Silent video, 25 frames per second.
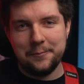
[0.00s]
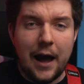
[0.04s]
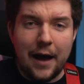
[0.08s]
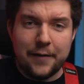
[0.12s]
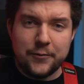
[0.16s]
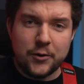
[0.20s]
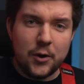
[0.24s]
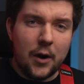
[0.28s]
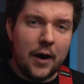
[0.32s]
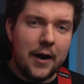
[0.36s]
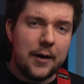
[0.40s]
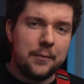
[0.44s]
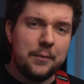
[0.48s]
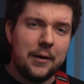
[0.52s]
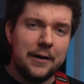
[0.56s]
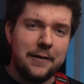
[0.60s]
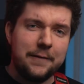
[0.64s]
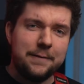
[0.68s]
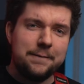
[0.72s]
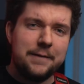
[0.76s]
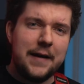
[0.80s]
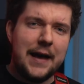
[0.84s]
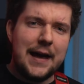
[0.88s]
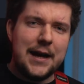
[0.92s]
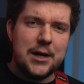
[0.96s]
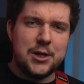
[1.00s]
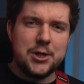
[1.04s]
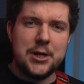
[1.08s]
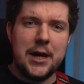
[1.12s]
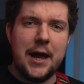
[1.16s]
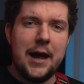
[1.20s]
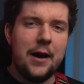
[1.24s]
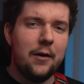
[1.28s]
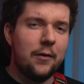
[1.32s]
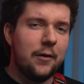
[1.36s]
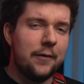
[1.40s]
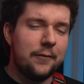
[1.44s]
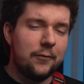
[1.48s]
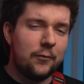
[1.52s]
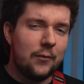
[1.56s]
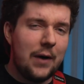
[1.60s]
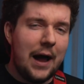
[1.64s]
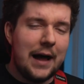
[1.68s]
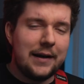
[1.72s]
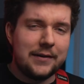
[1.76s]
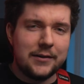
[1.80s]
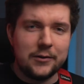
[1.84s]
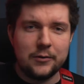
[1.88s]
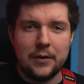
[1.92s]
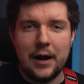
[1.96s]
I've tried my fair share of
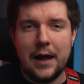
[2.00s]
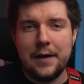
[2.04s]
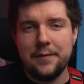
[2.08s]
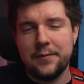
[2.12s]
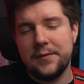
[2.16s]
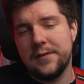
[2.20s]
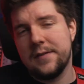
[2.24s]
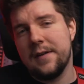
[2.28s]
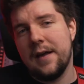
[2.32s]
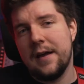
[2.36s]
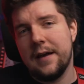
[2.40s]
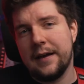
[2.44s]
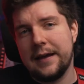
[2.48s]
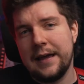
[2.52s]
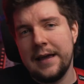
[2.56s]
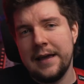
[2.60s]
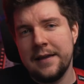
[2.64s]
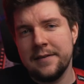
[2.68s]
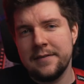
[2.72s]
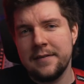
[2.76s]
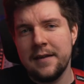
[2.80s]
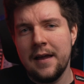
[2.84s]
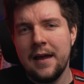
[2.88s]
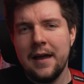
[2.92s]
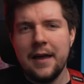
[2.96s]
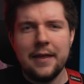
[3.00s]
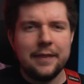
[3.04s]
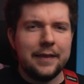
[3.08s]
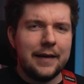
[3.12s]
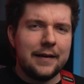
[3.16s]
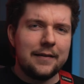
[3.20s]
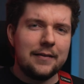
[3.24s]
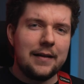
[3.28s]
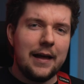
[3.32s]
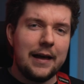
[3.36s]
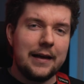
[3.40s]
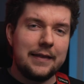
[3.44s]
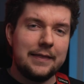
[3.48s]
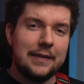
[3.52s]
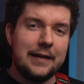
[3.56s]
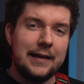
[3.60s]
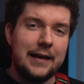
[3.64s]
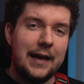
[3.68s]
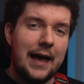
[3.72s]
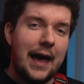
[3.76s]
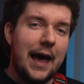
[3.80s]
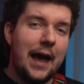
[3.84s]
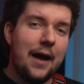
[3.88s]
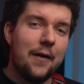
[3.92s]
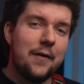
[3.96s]
Rat-derived circuits, things like
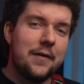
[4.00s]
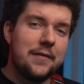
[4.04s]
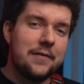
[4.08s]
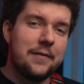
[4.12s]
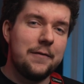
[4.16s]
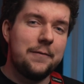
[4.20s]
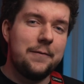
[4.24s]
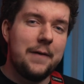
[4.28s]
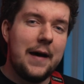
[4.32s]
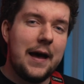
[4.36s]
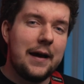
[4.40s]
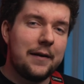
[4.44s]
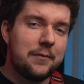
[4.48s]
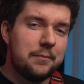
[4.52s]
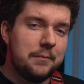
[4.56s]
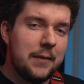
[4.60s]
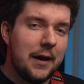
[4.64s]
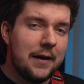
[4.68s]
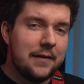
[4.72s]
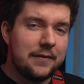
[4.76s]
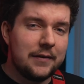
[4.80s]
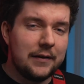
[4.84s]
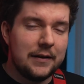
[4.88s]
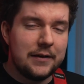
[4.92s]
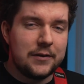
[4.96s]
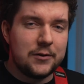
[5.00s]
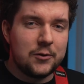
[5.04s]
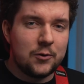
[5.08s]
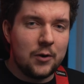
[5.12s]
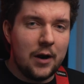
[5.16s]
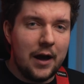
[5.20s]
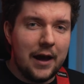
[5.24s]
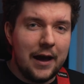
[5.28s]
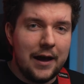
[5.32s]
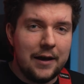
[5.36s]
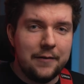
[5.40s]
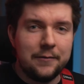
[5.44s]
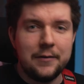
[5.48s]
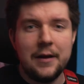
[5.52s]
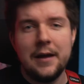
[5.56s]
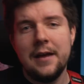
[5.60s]
the Aeris Effects Merciless Drive,